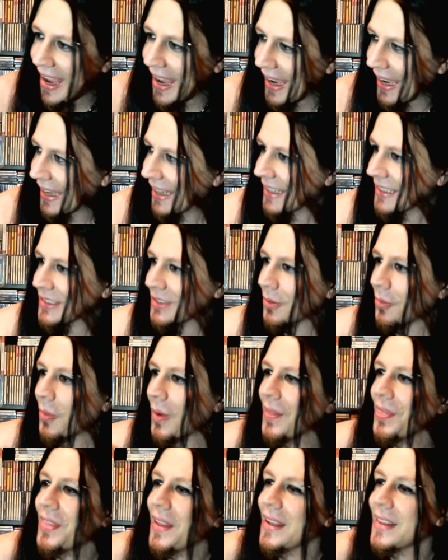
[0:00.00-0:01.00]
And the
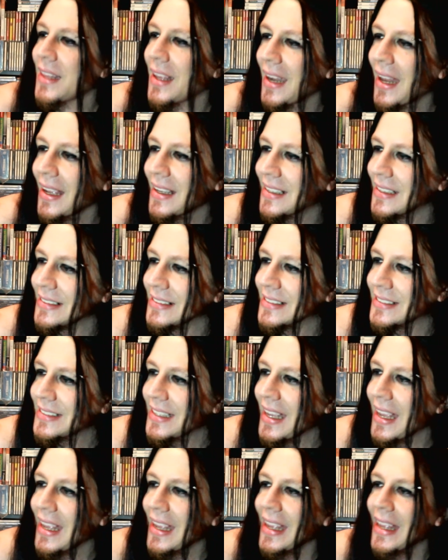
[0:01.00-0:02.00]
one thing that I can
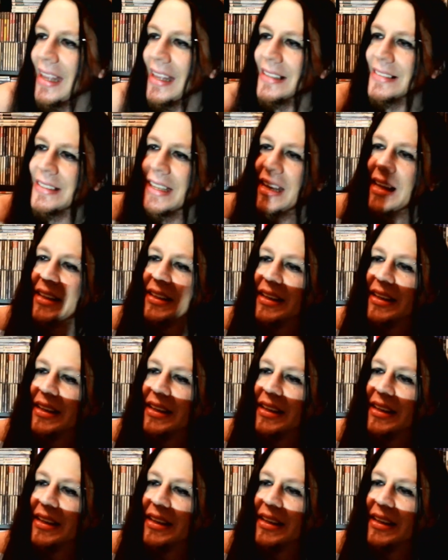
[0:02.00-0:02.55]
say is